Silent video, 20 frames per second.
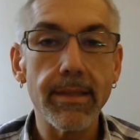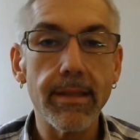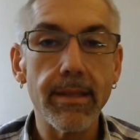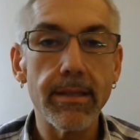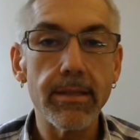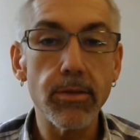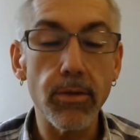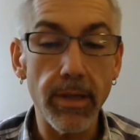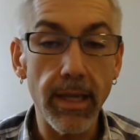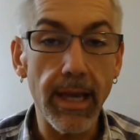
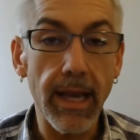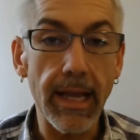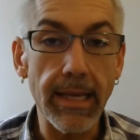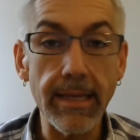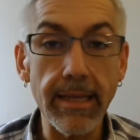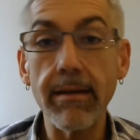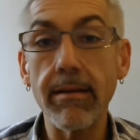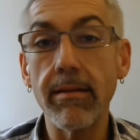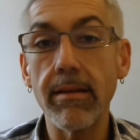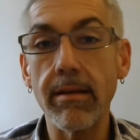so yeah, I
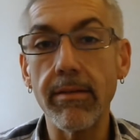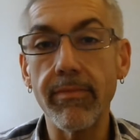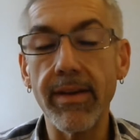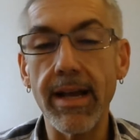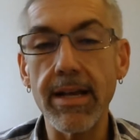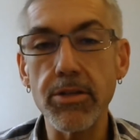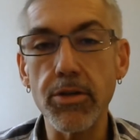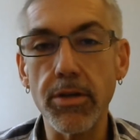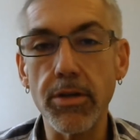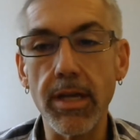did it in a
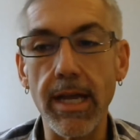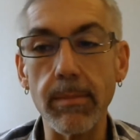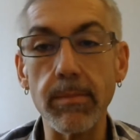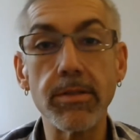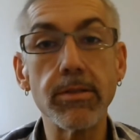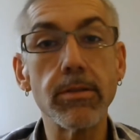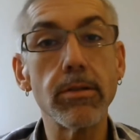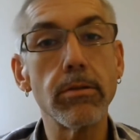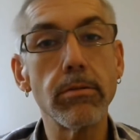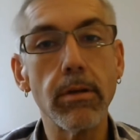faster time.
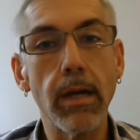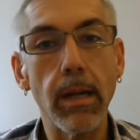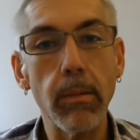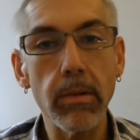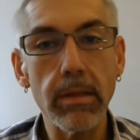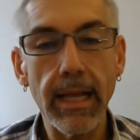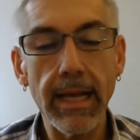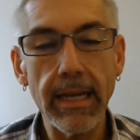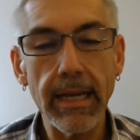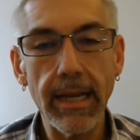So I'm
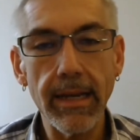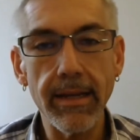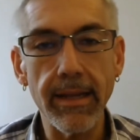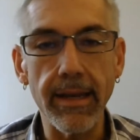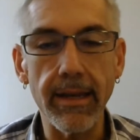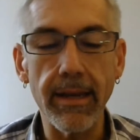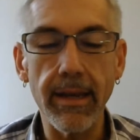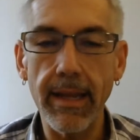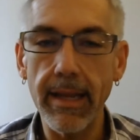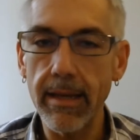glad I did.
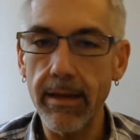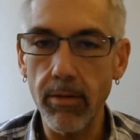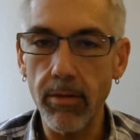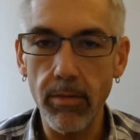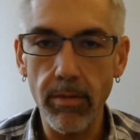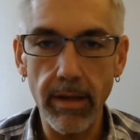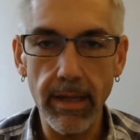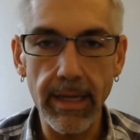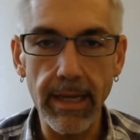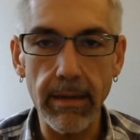And, you know,
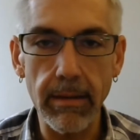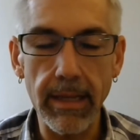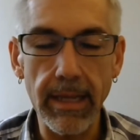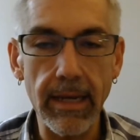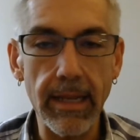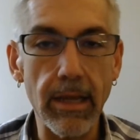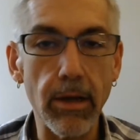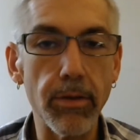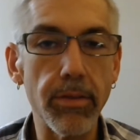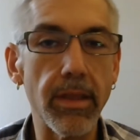again, getting
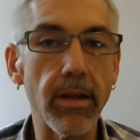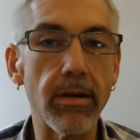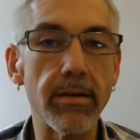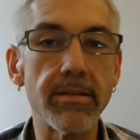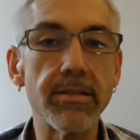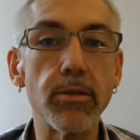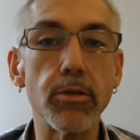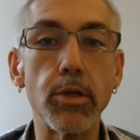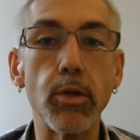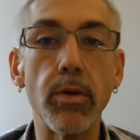out there and
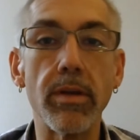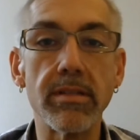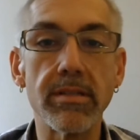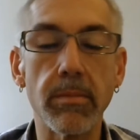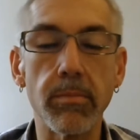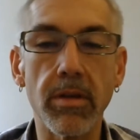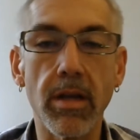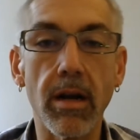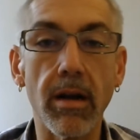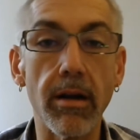still doing some
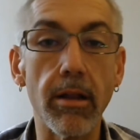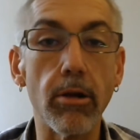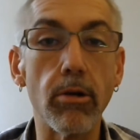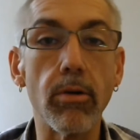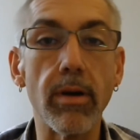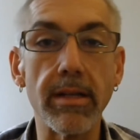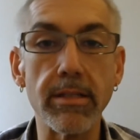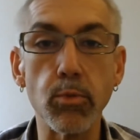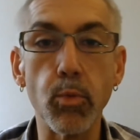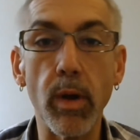cardio
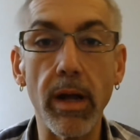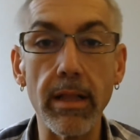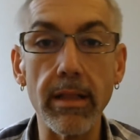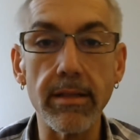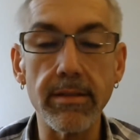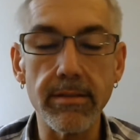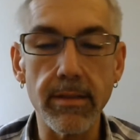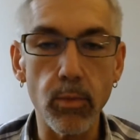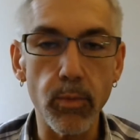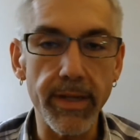as well
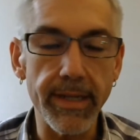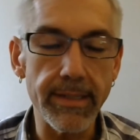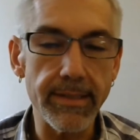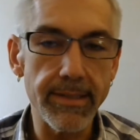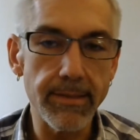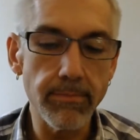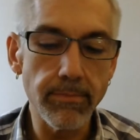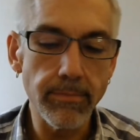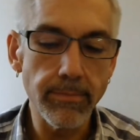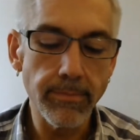as the
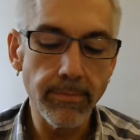weights.